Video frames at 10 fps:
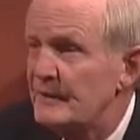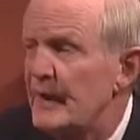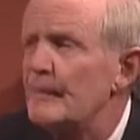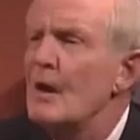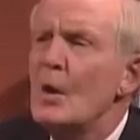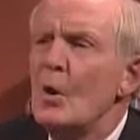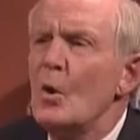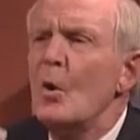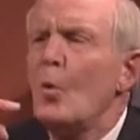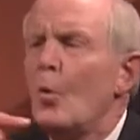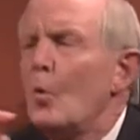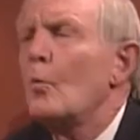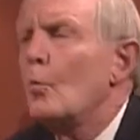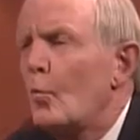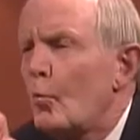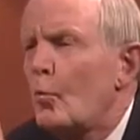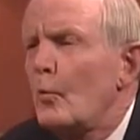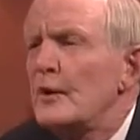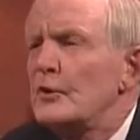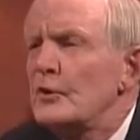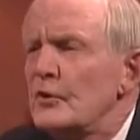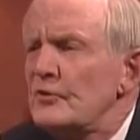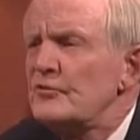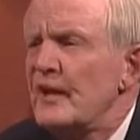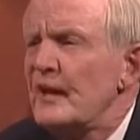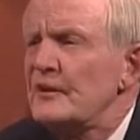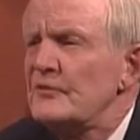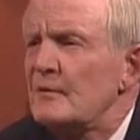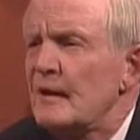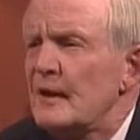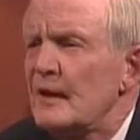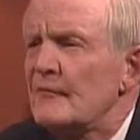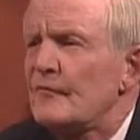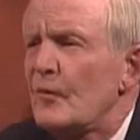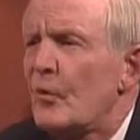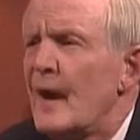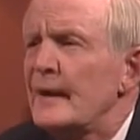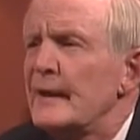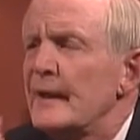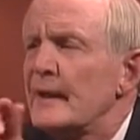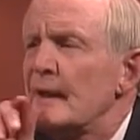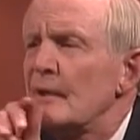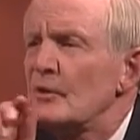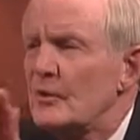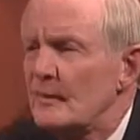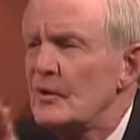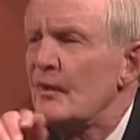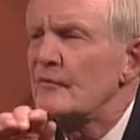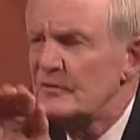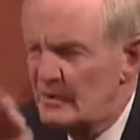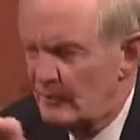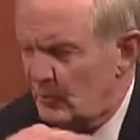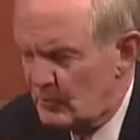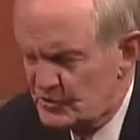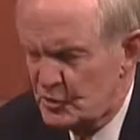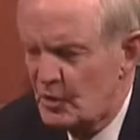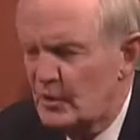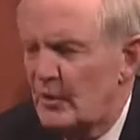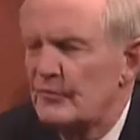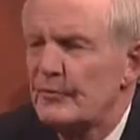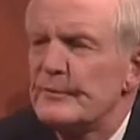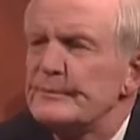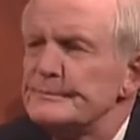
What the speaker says: of time. When you're setting somebody up for whitening, you come to the office, tell me what you're going to go through.